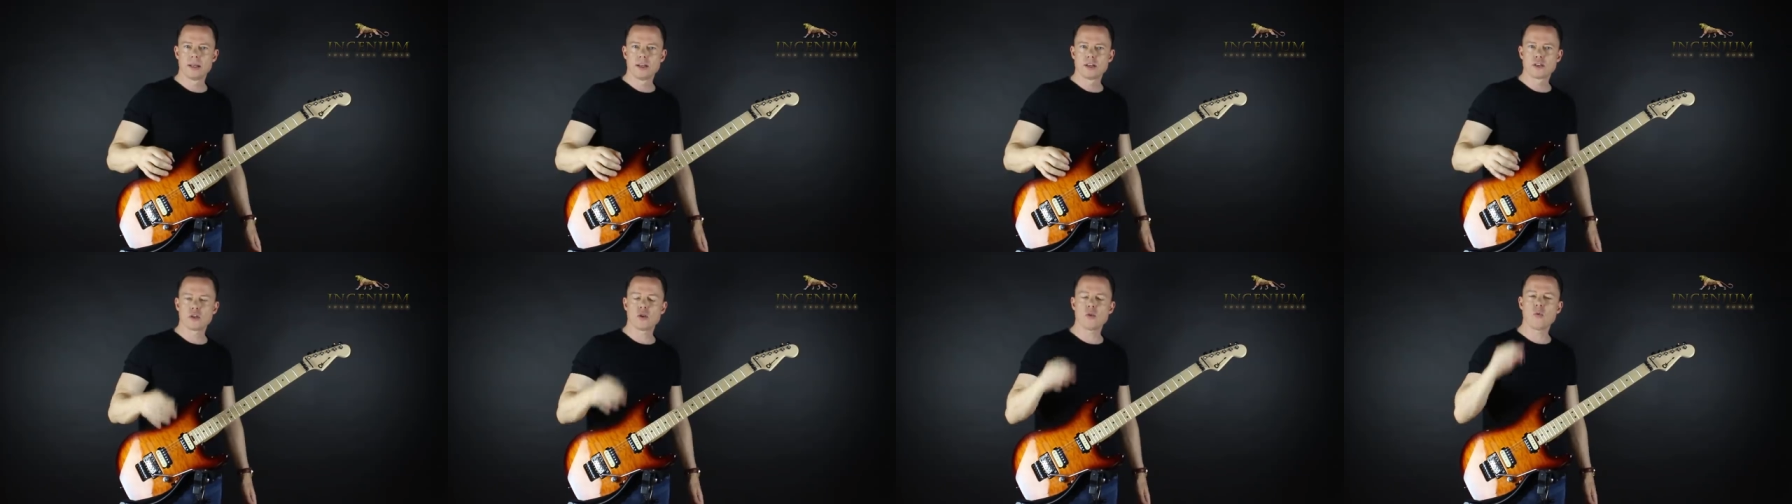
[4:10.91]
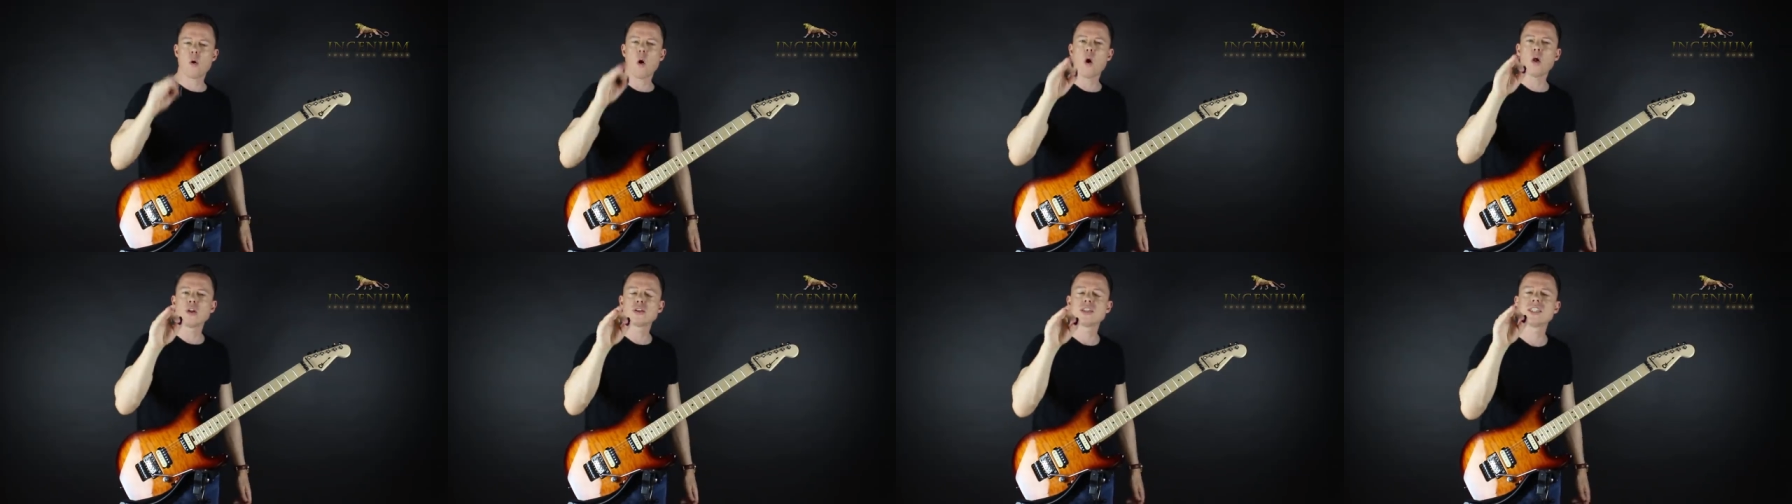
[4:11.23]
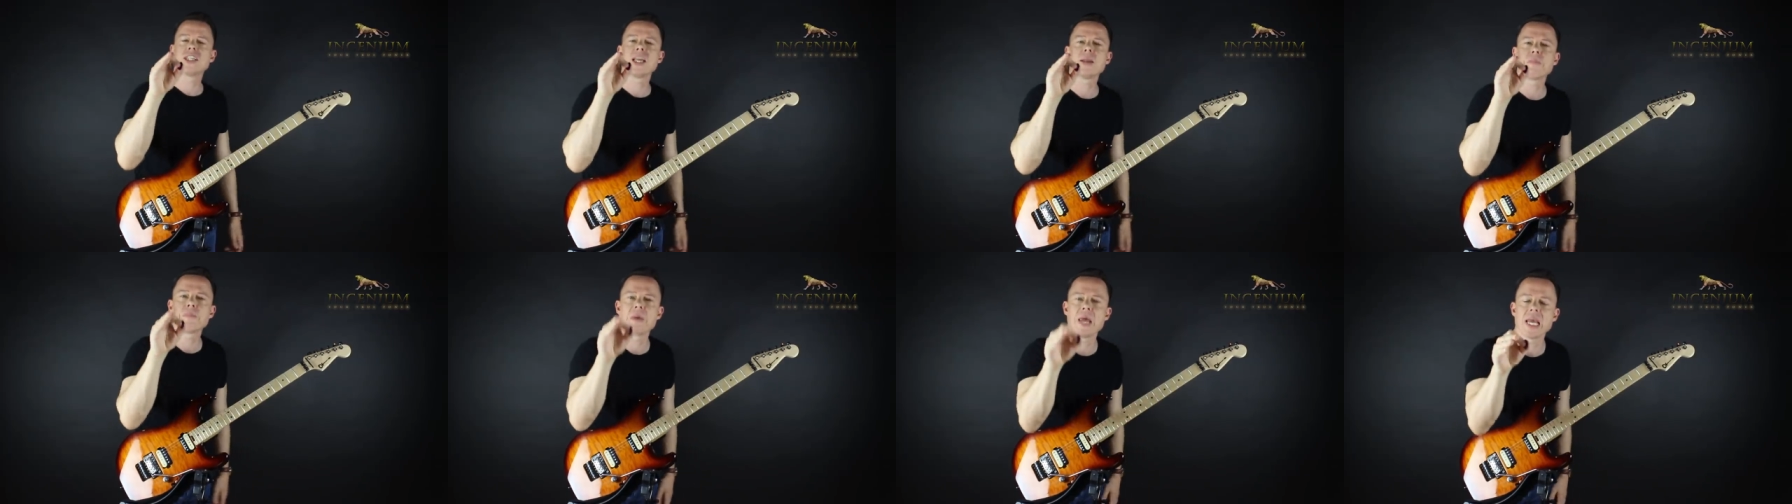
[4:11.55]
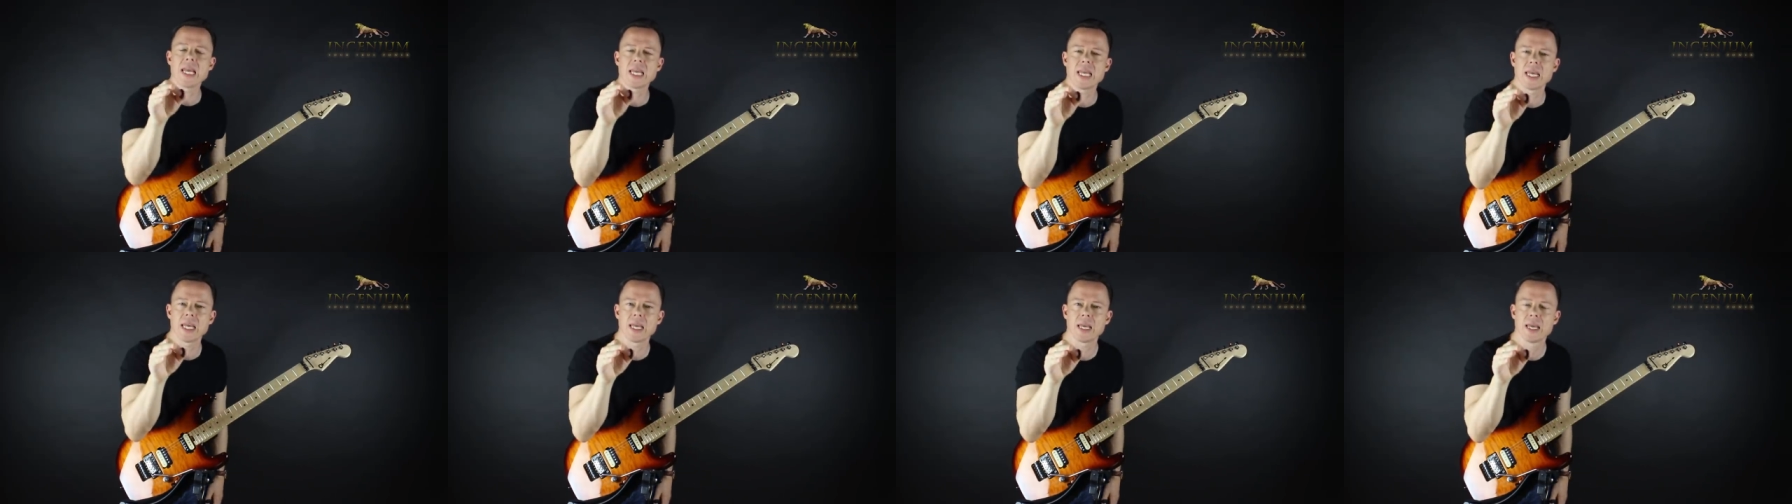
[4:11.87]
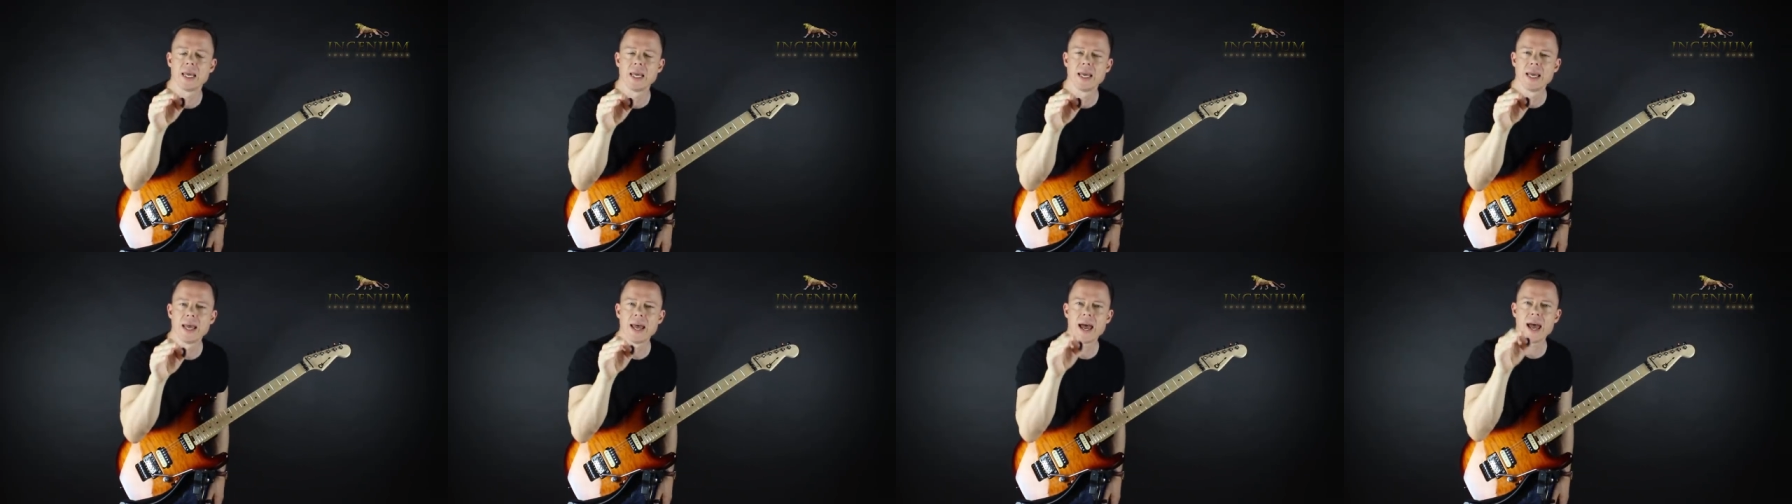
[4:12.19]
So alternate
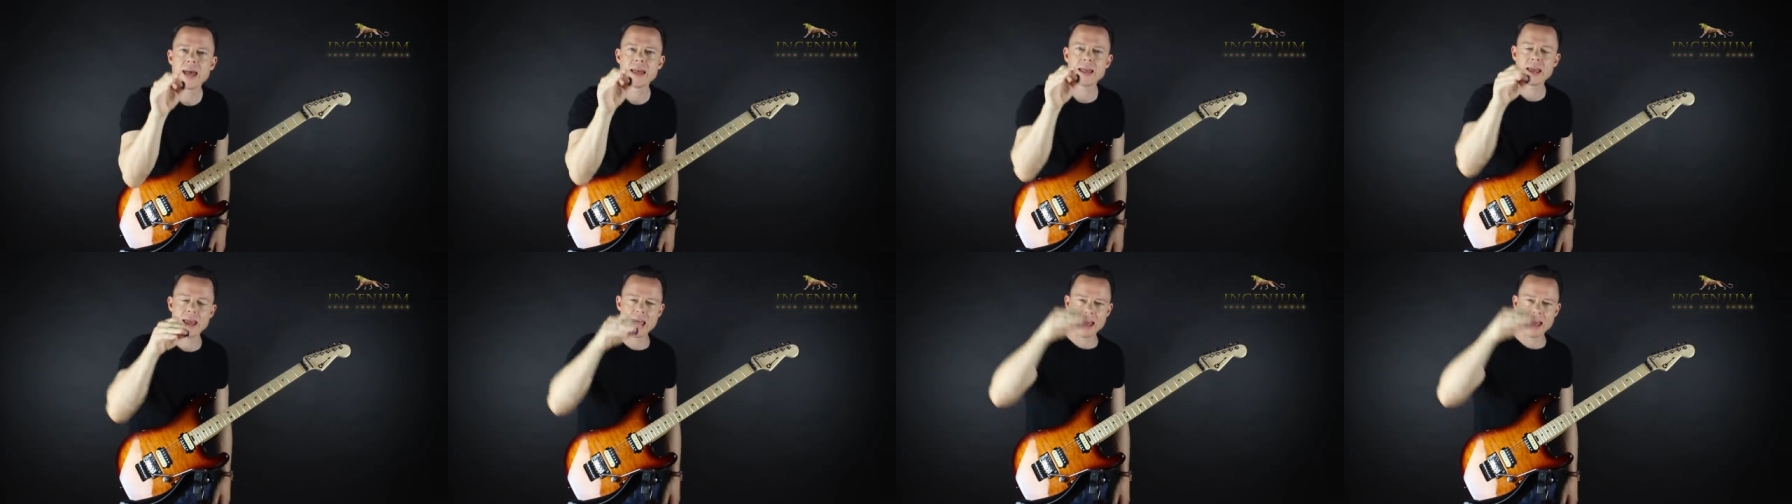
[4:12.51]
picking, at,